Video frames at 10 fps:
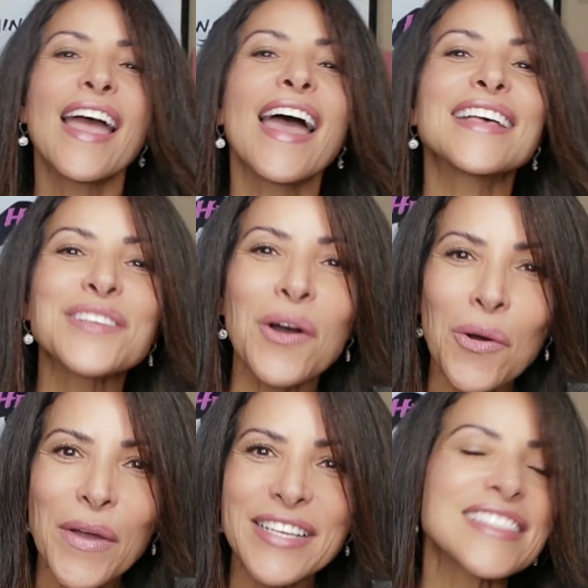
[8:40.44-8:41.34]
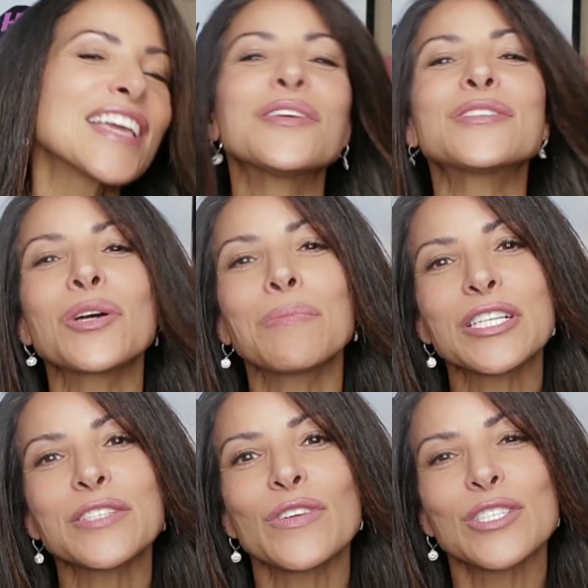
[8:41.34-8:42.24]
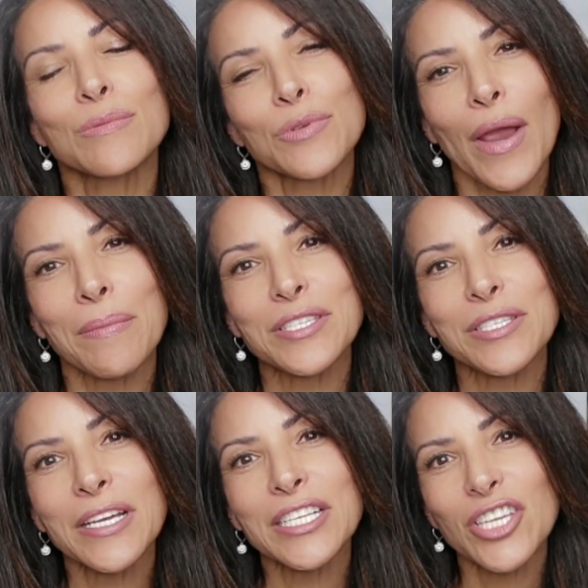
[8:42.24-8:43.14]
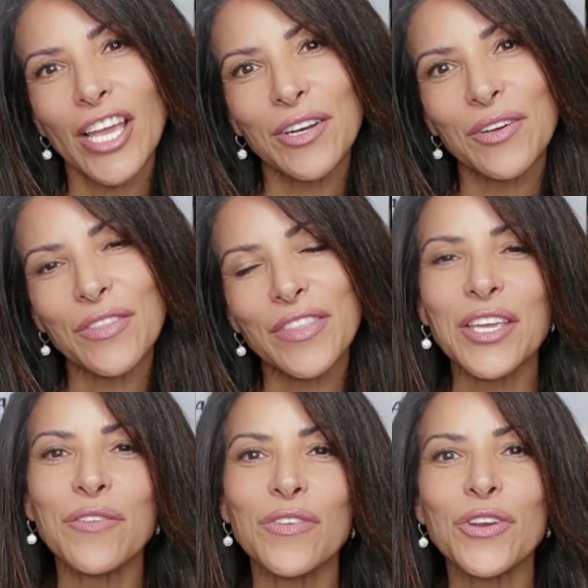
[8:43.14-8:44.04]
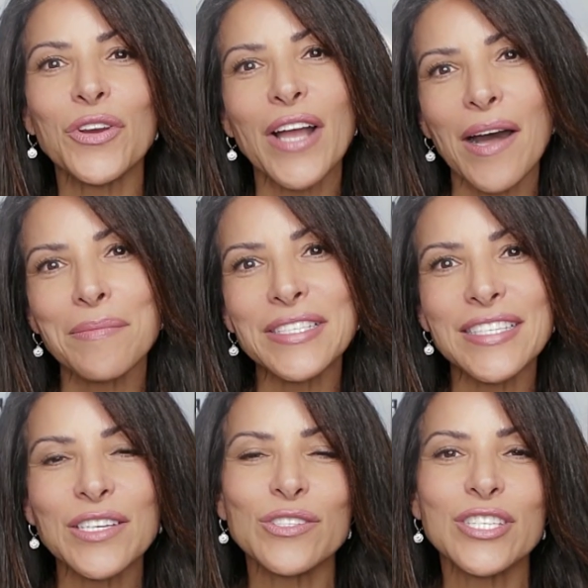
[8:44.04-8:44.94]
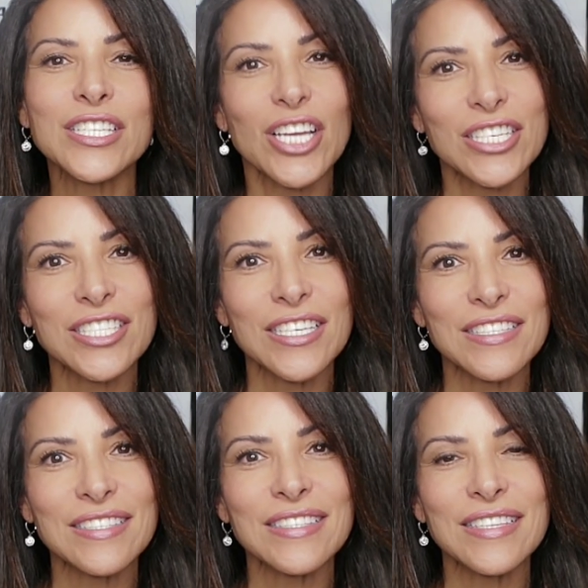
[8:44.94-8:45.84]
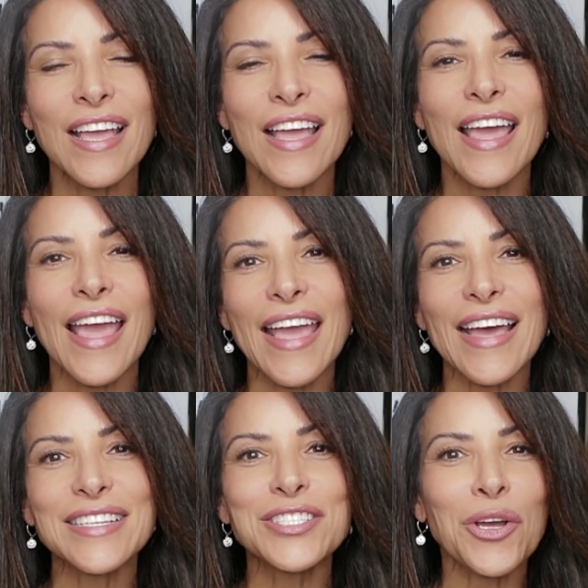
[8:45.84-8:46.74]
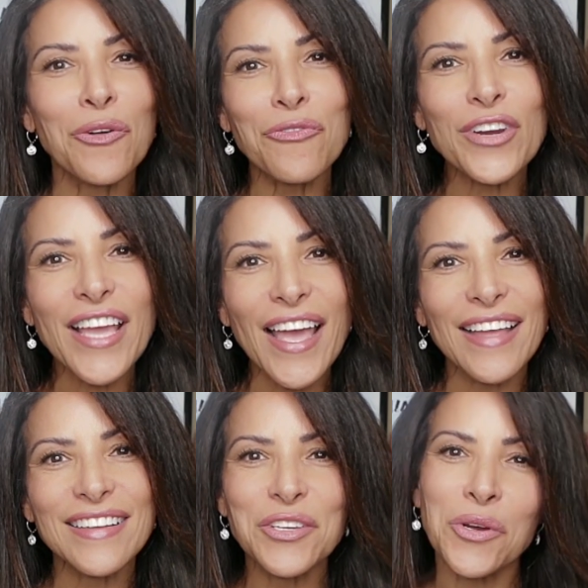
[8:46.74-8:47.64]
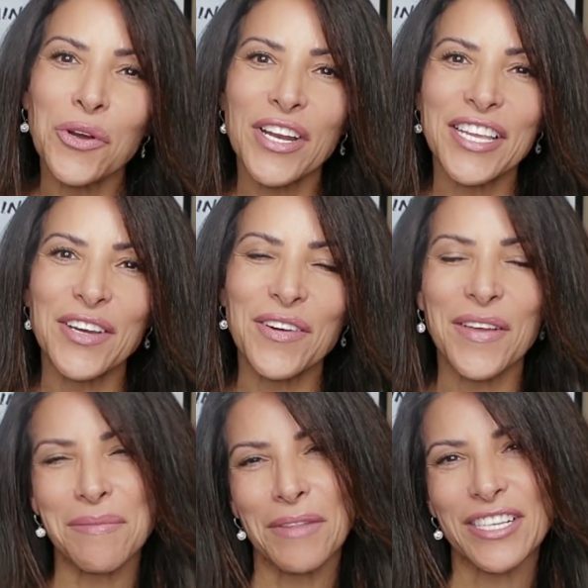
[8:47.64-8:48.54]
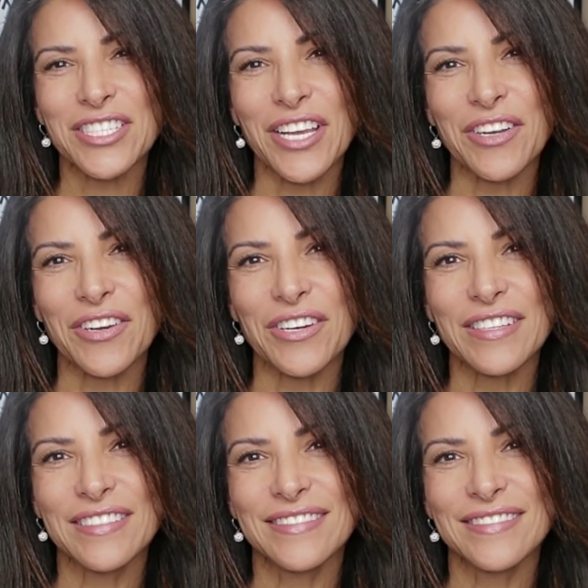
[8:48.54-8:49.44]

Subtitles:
As always, thank you so much for subscribing to my channel. Thank you for your comments and your suggestions. And don't forget, you heard it here on the Blockchain Herd.